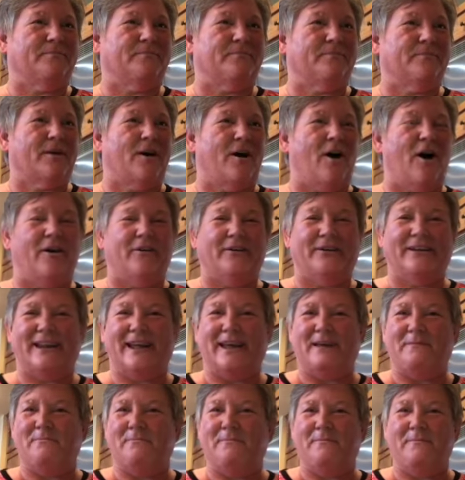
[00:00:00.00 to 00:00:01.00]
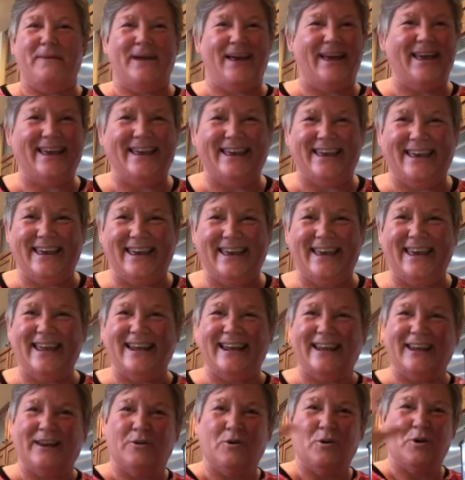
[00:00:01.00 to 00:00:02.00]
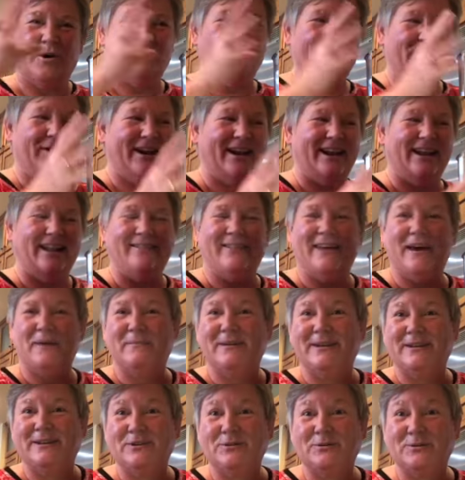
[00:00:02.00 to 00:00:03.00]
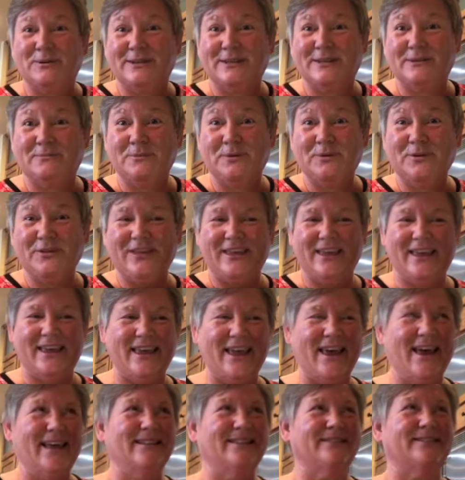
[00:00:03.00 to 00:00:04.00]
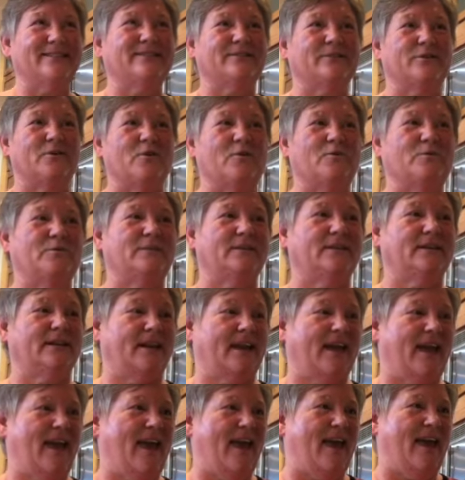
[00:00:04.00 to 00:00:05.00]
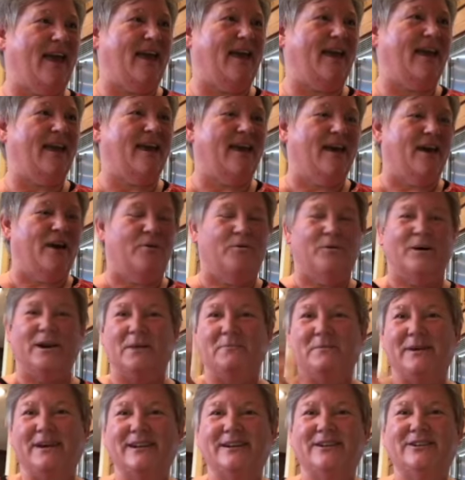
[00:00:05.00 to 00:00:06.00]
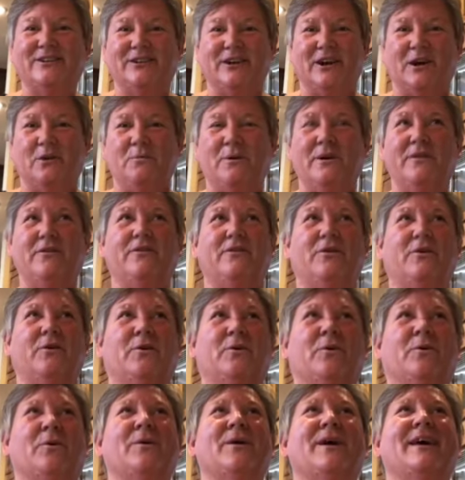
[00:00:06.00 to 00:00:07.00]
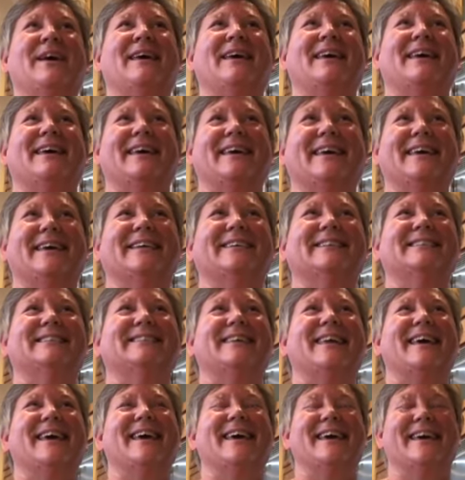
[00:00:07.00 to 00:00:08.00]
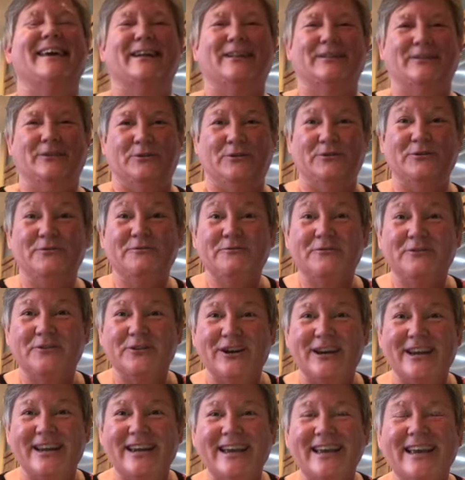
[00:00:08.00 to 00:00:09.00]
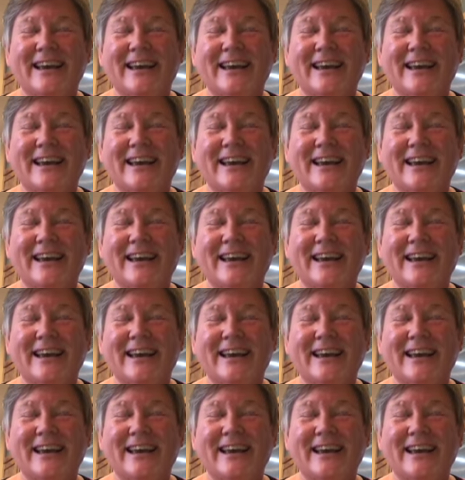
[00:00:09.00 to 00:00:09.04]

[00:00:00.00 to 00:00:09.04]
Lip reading: holiday baking and incorporating them into a smoothie. And so today what I'm going to share with you is a gluten-free